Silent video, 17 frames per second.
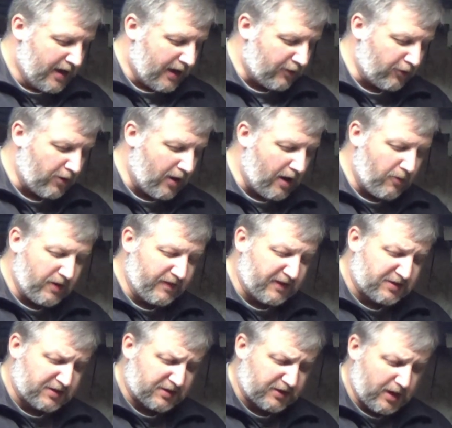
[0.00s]
I don't know how well
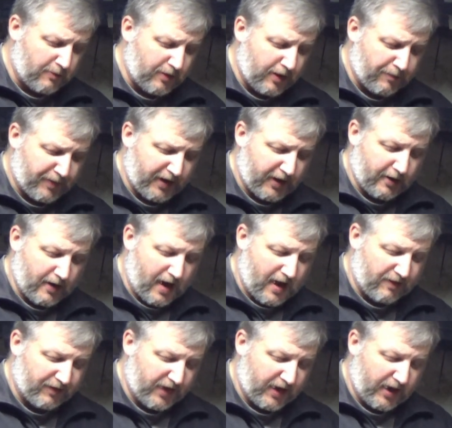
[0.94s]
this is coming up here
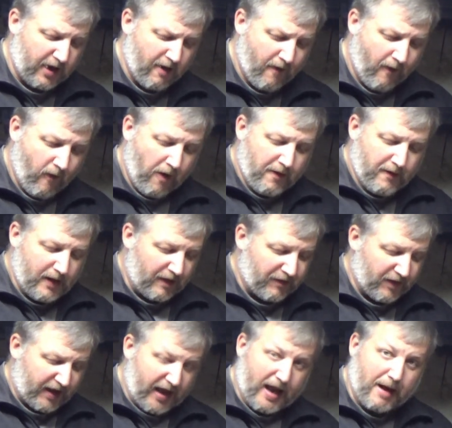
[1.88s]
on the
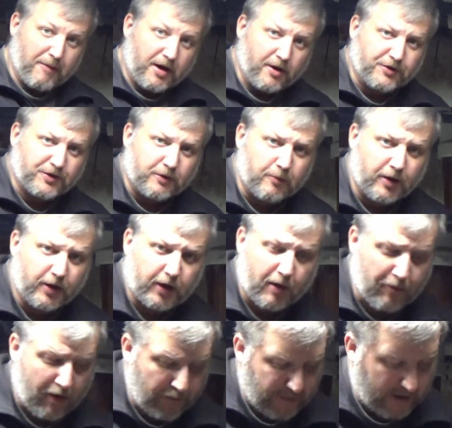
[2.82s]
on the cam here, so I'm going to
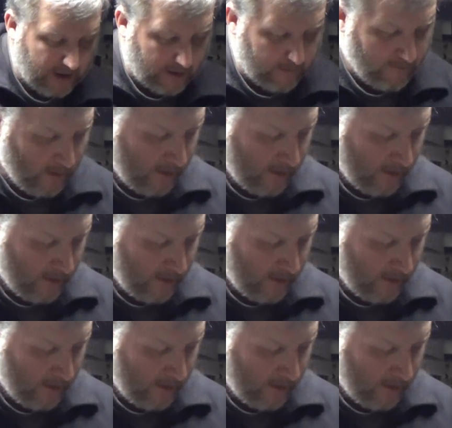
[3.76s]
come up here.